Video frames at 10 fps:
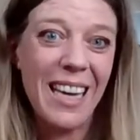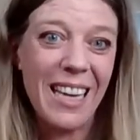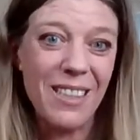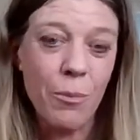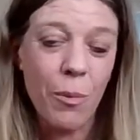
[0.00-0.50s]

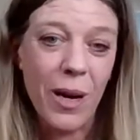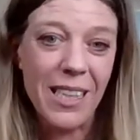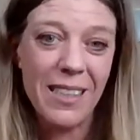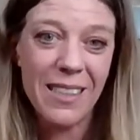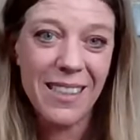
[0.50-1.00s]
Yes,
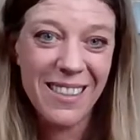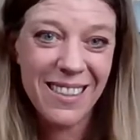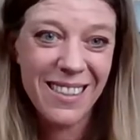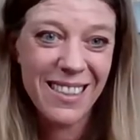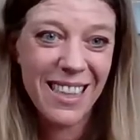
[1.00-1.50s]
once.
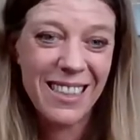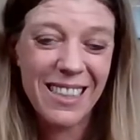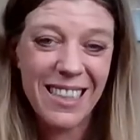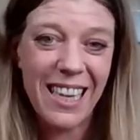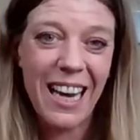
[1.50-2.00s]
Then
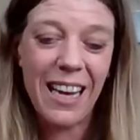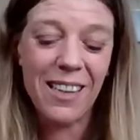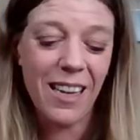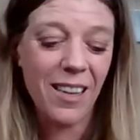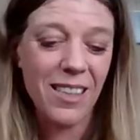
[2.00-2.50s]
see
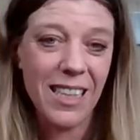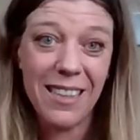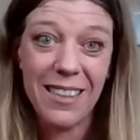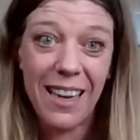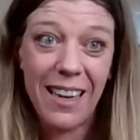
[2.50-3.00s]
hands out to
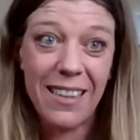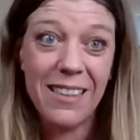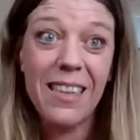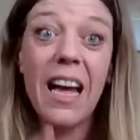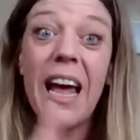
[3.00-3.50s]
the
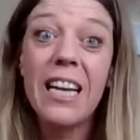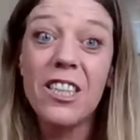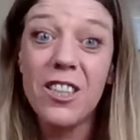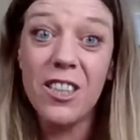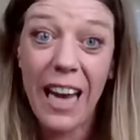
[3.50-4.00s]
sides.
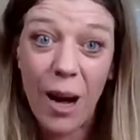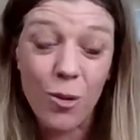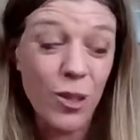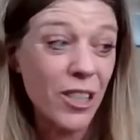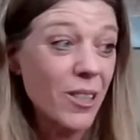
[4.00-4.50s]

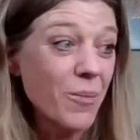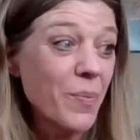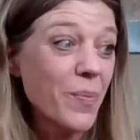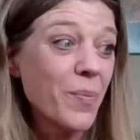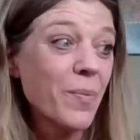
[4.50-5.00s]
Couch.
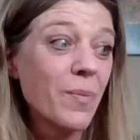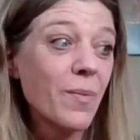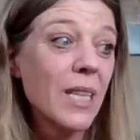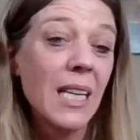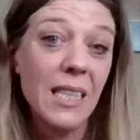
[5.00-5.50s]

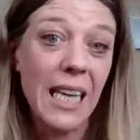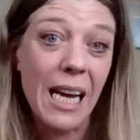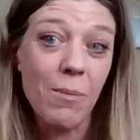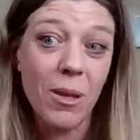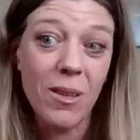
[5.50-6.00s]

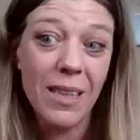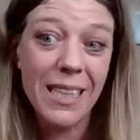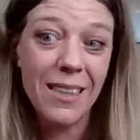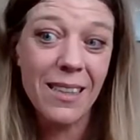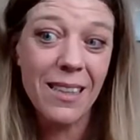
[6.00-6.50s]
Table.